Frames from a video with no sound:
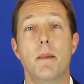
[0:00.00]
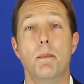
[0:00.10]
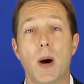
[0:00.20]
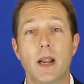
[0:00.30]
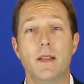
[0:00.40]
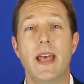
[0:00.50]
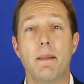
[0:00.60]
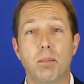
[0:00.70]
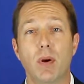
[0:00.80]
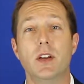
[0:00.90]
But
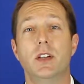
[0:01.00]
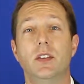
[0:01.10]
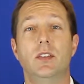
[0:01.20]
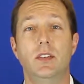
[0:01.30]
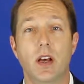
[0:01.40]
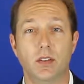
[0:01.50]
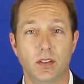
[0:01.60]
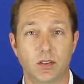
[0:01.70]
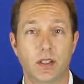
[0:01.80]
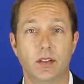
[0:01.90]
that prejudice does
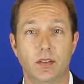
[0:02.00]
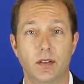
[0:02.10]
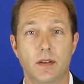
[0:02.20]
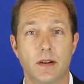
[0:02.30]
exist.